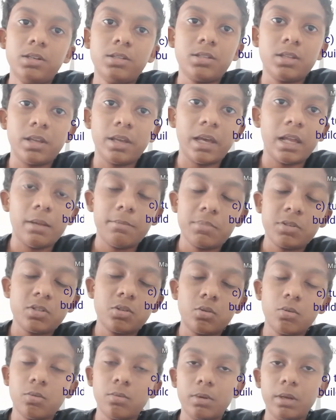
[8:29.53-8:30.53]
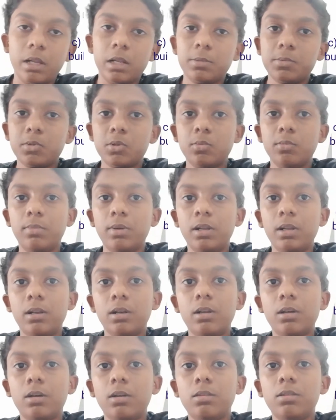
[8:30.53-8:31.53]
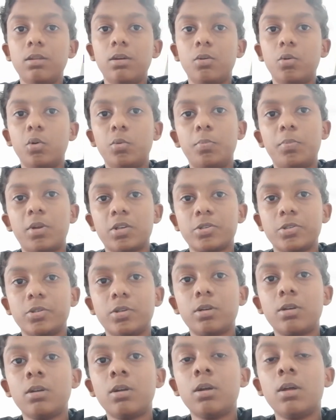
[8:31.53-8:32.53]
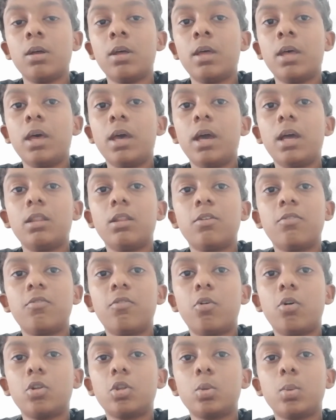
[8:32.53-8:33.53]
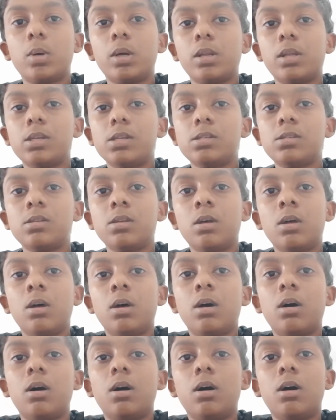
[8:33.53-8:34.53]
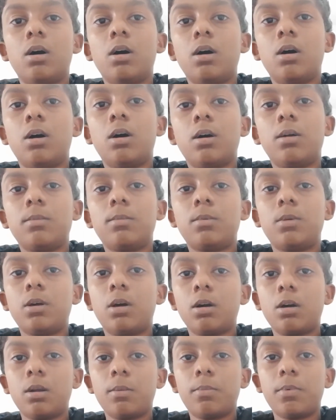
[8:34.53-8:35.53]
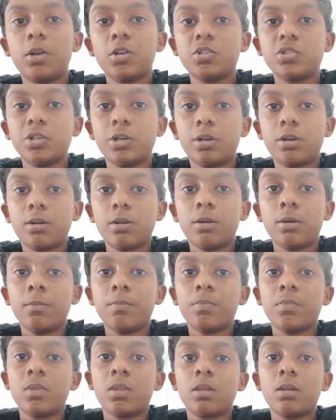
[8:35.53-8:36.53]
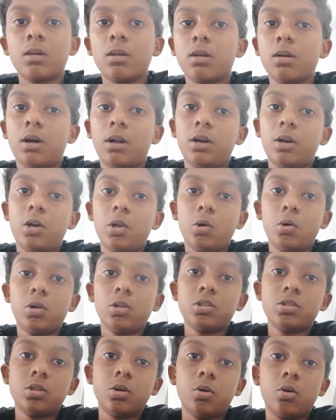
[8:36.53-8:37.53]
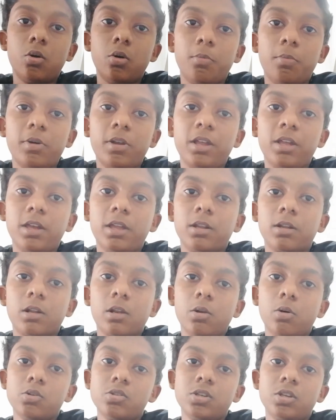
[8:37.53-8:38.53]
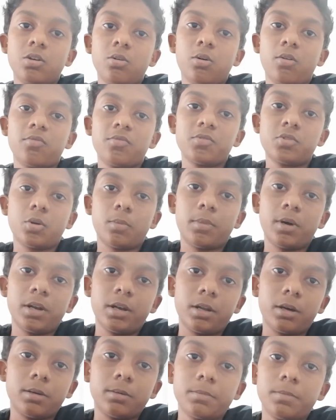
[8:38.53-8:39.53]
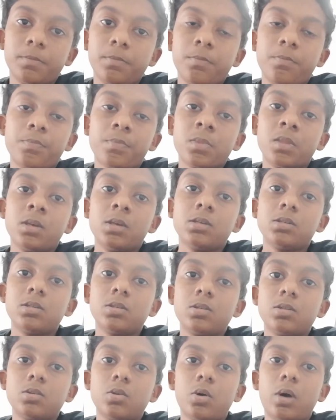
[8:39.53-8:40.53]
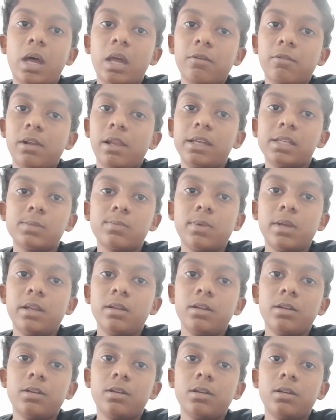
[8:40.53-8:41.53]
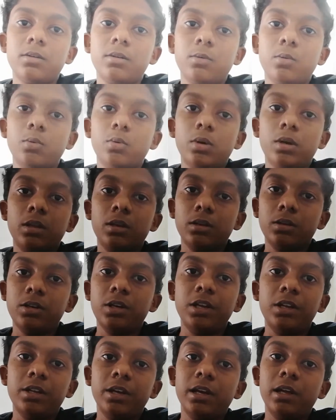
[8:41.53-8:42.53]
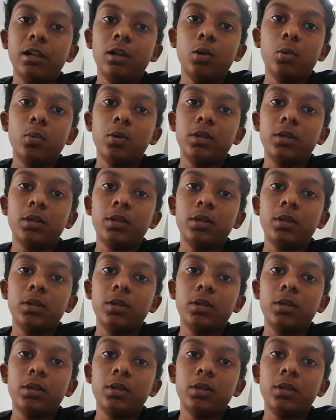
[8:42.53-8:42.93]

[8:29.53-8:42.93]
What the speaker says: helps to build the root pressure. And the fourth one is turgor pressure controls the opening and closing of stomata. So I will explain it in detail with a